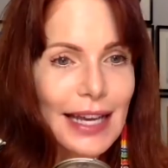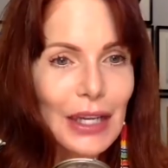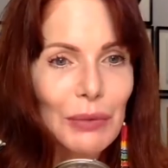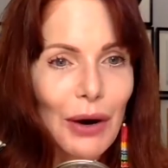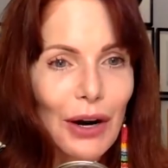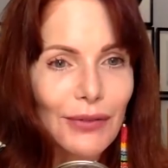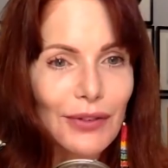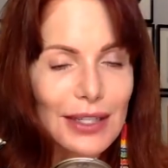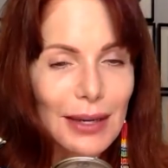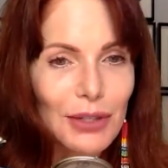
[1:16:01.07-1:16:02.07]
Thank you, Mark,
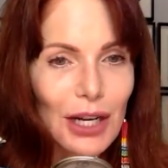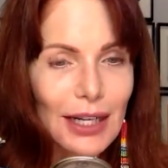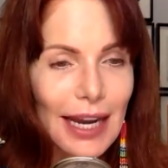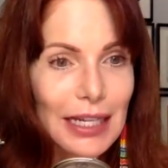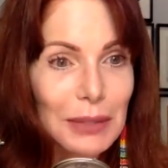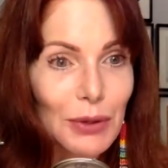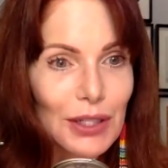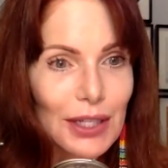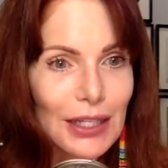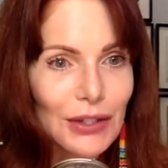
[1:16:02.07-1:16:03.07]
for subject
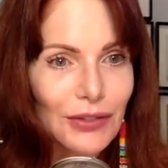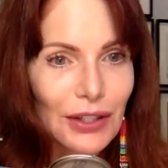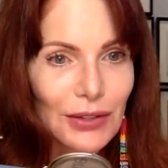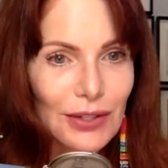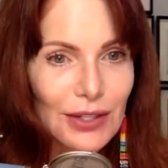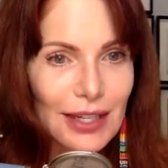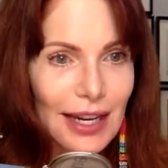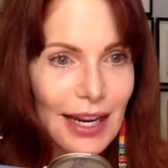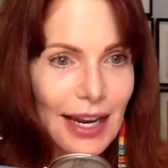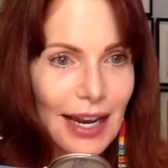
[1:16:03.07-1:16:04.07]
expert interviews.
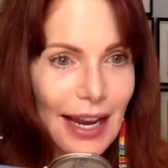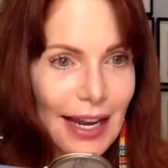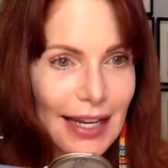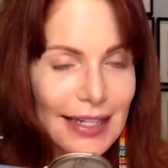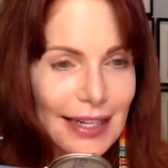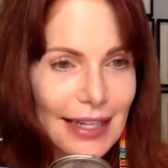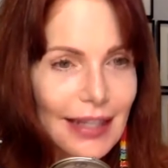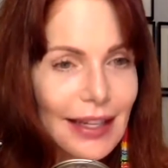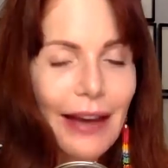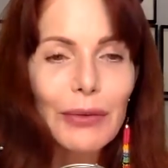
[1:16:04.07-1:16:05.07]
And
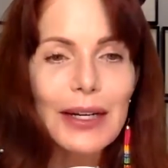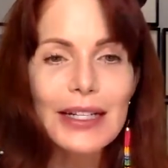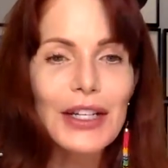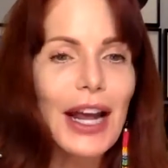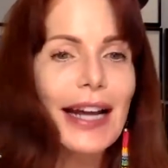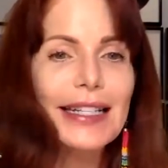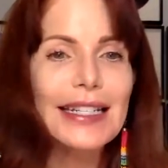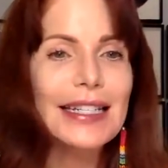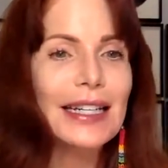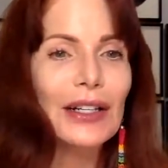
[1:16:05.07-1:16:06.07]
uh, everyone in chat is
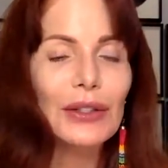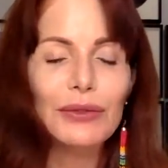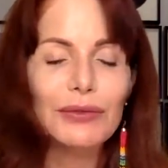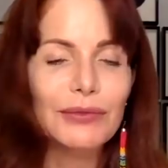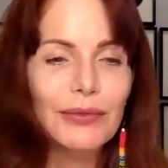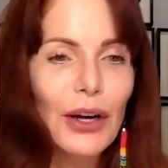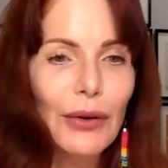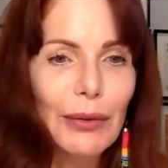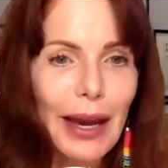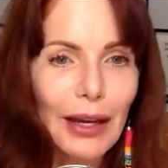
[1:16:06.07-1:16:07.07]
still
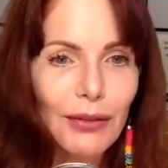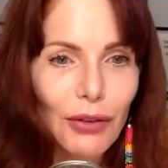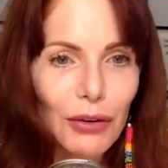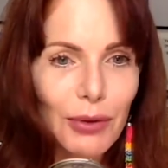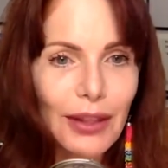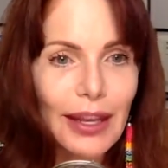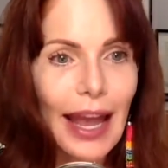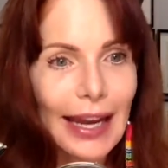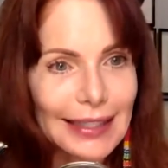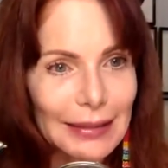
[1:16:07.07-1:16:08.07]
going back and forth with the
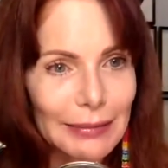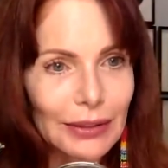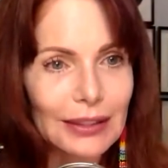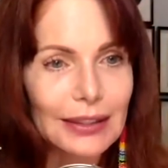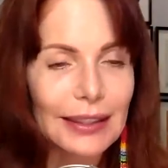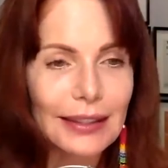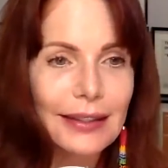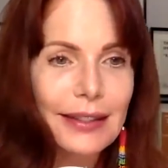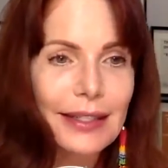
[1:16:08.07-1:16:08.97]
at symbol and